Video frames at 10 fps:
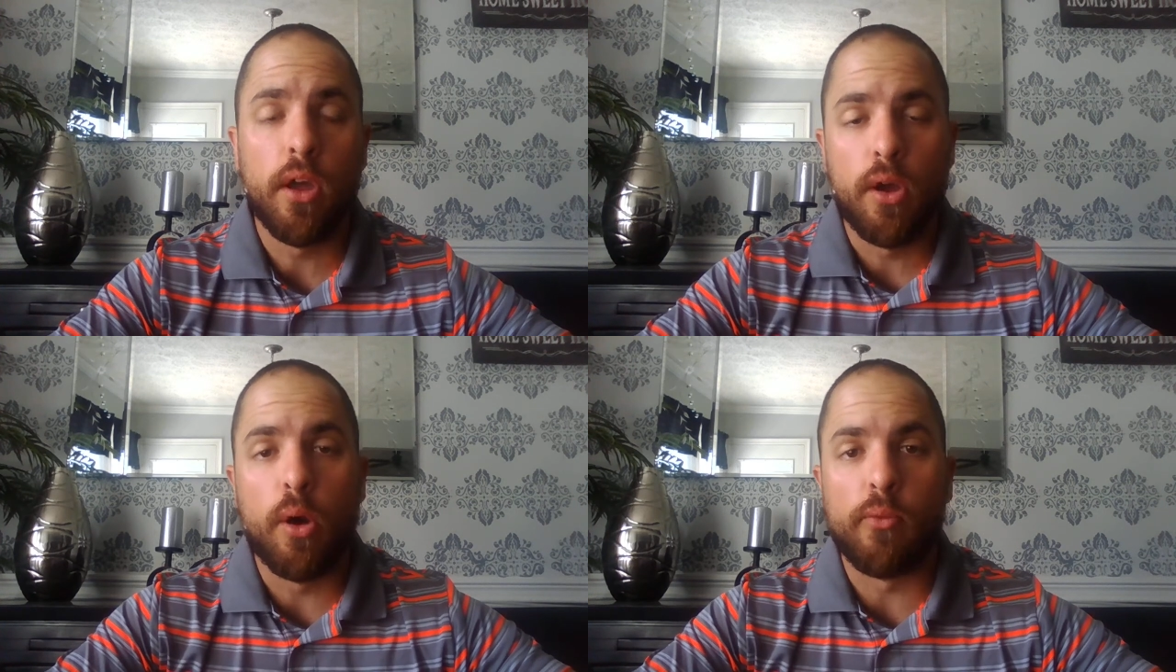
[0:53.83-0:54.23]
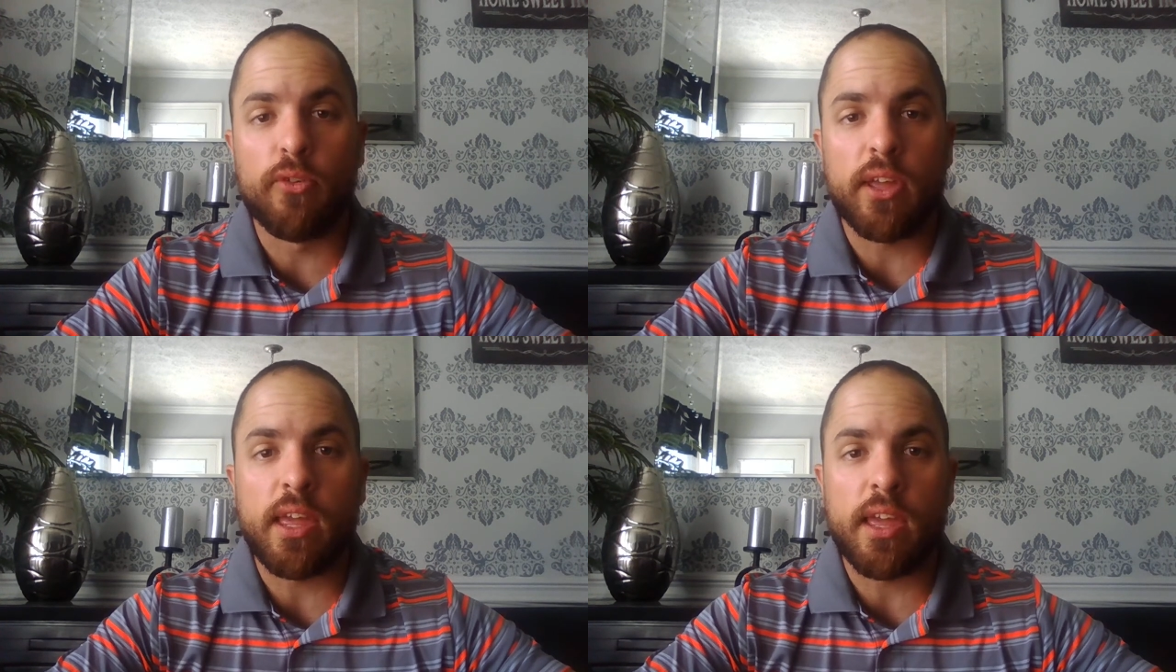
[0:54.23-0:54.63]

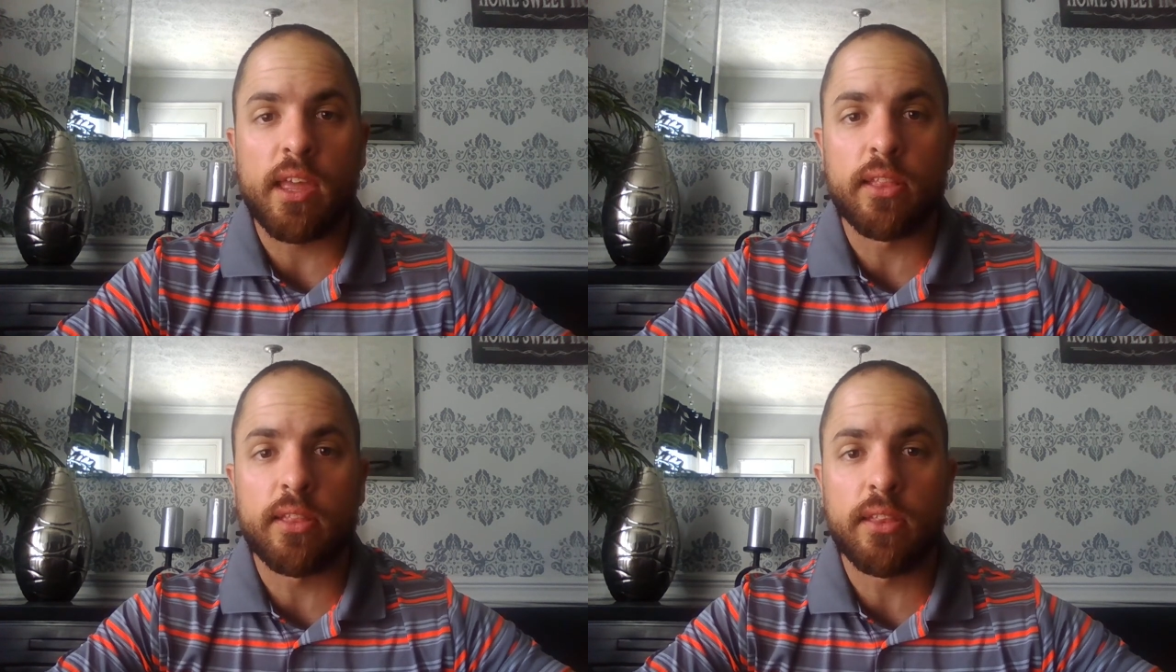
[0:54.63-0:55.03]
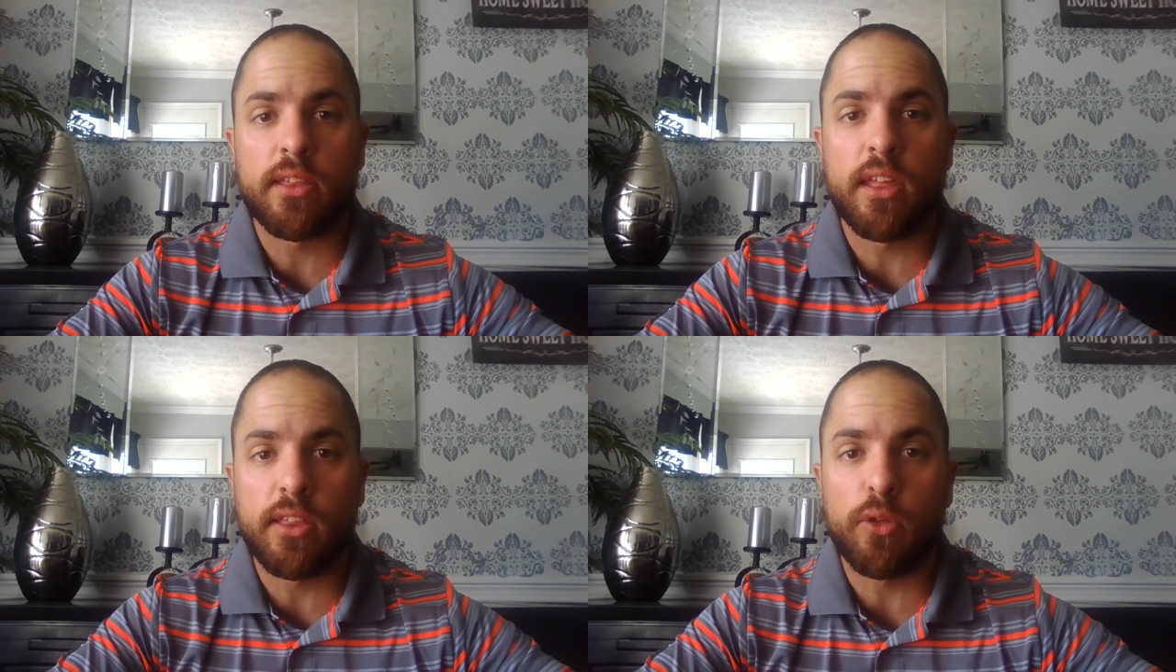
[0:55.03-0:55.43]
hopefully he can
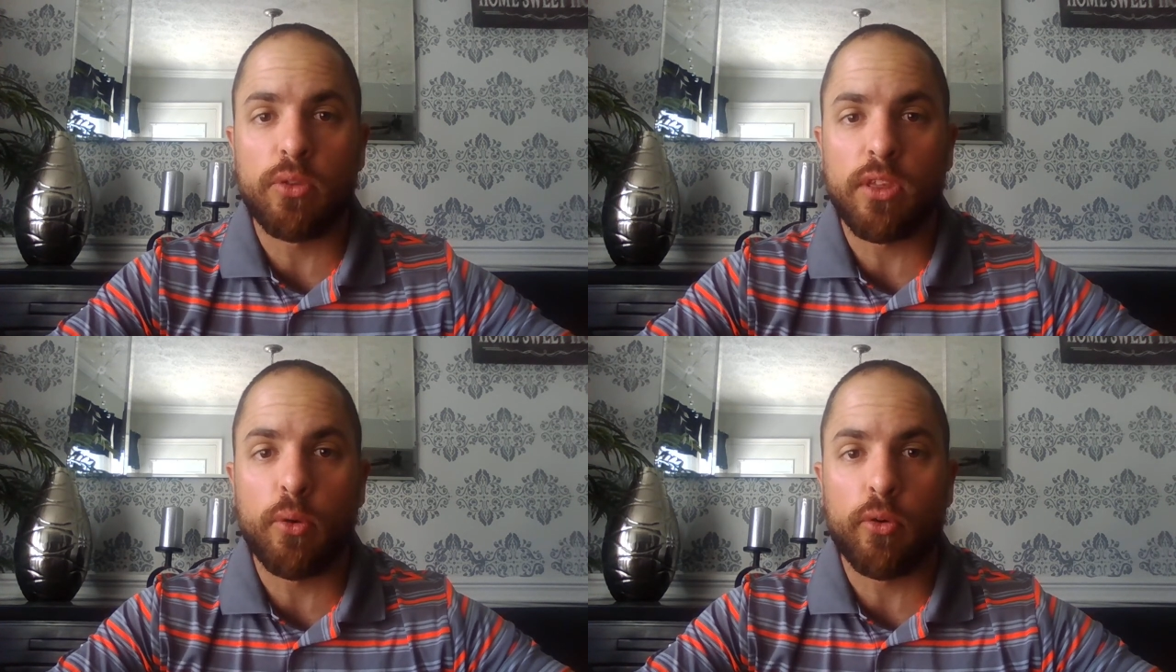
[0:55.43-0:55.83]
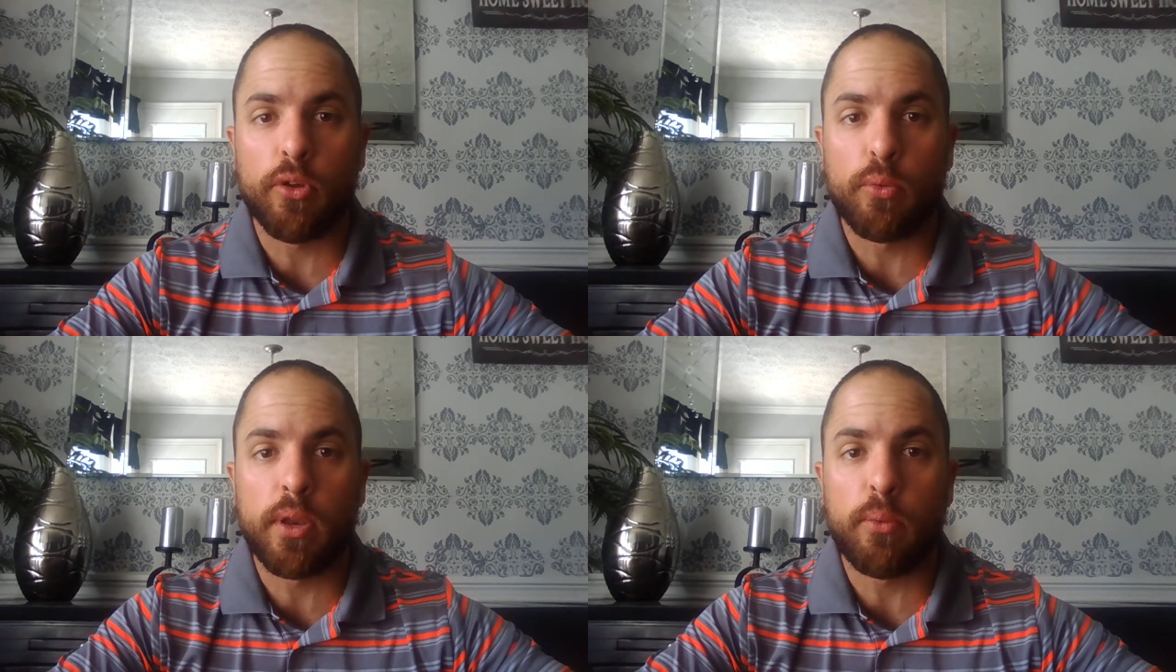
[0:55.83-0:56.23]
continue the
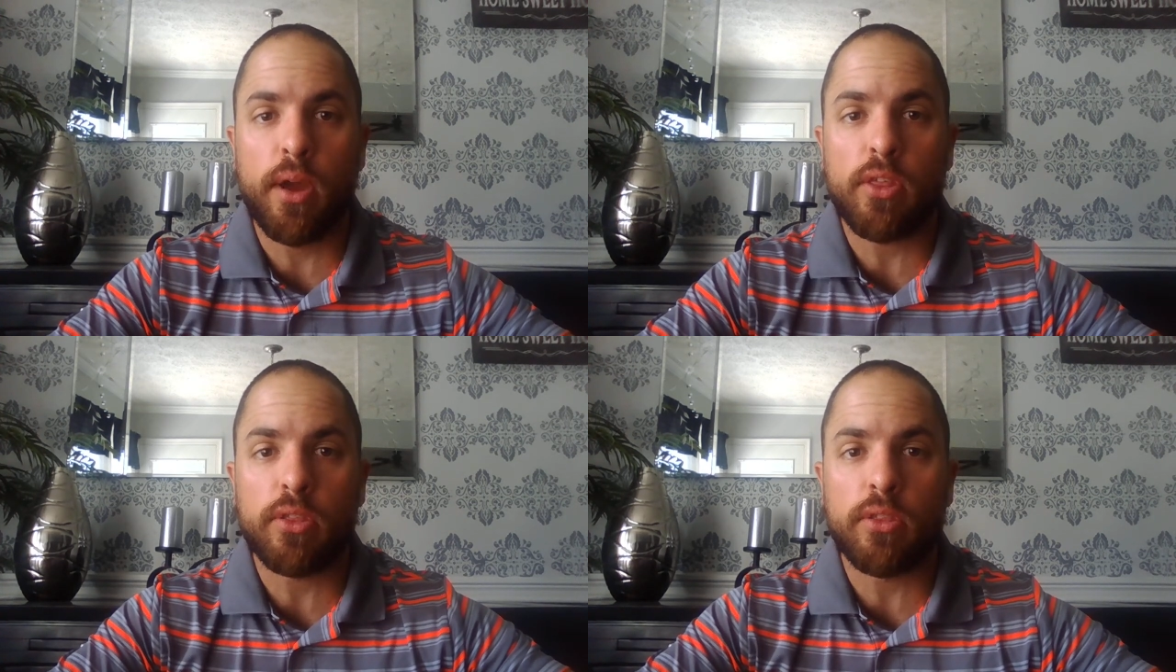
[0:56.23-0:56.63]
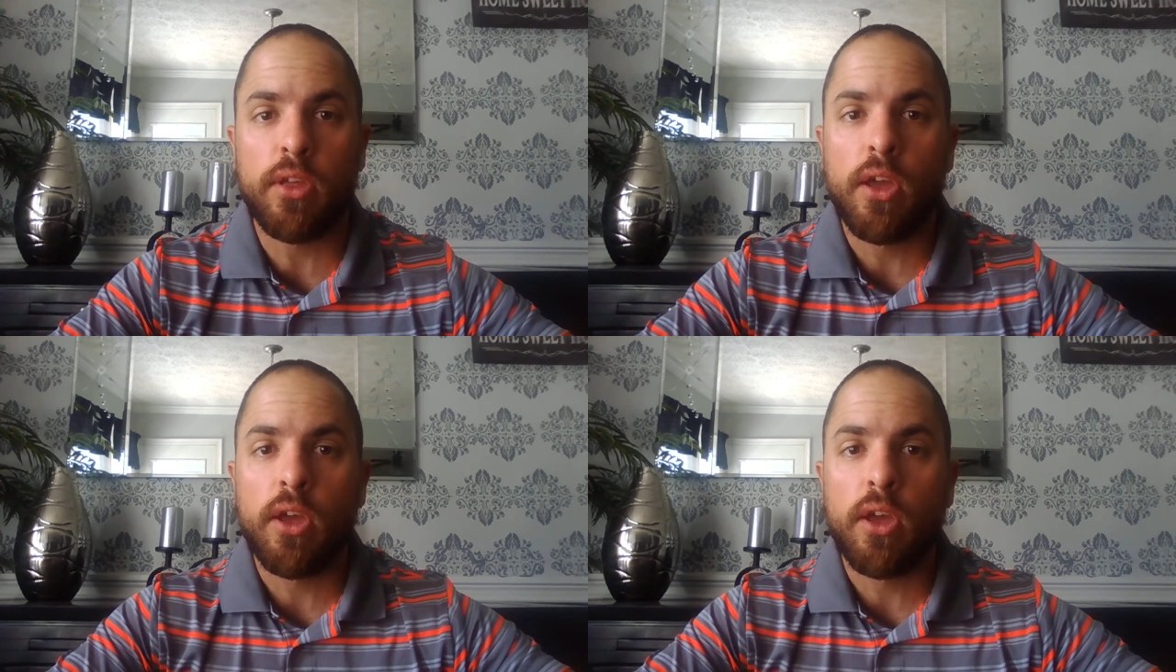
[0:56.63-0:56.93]
Orioles' winning ways and